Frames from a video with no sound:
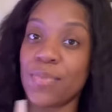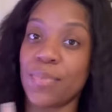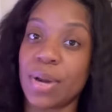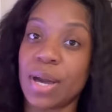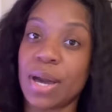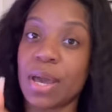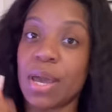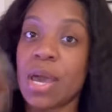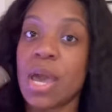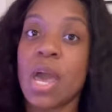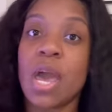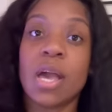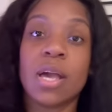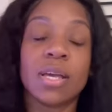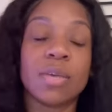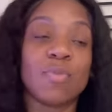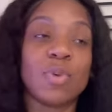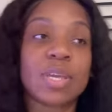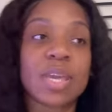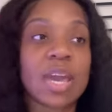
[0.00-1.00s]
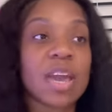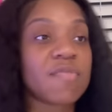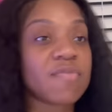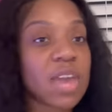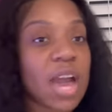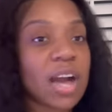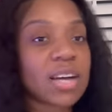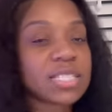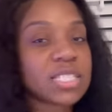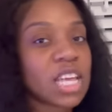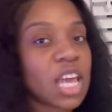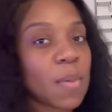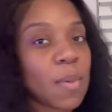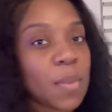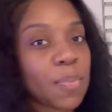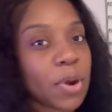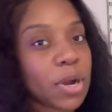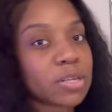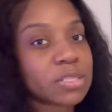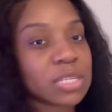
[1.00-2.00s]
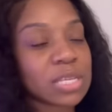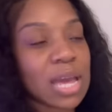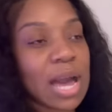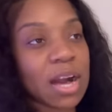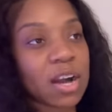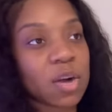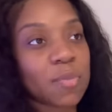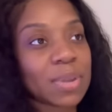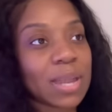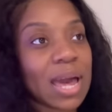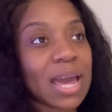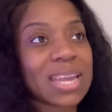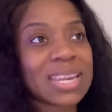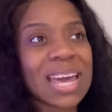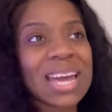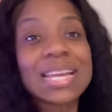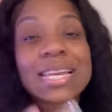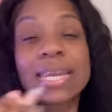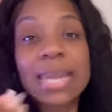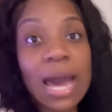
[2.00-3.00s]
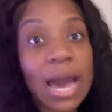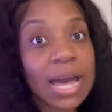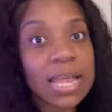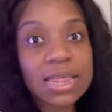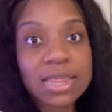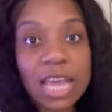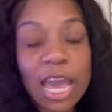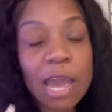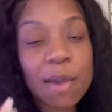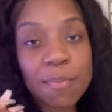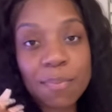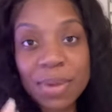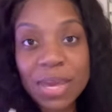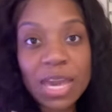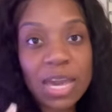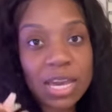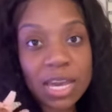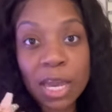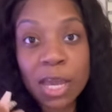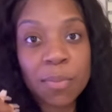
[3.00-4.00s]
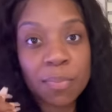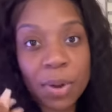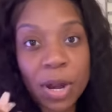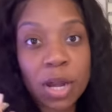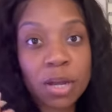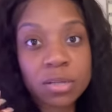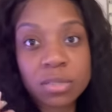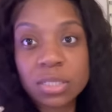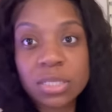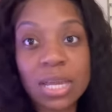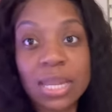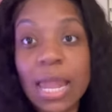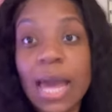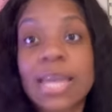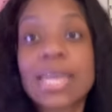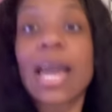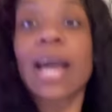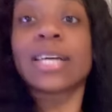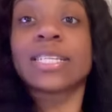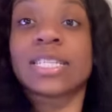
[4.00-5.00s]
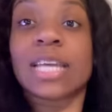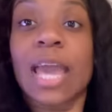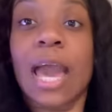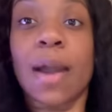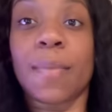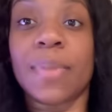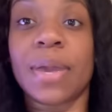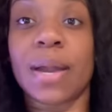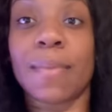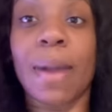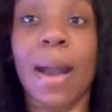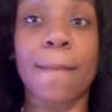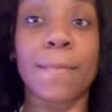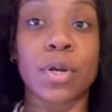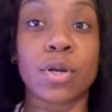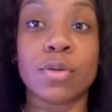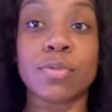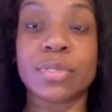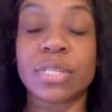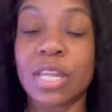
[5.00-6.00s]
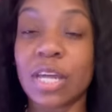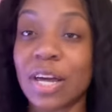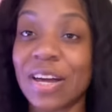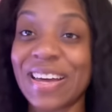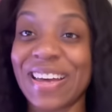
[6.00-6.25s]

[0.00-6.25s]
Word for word: But we, if y'all see him in person, y'all gonna be like, they not that big in person. Like y'all see how big my boobs look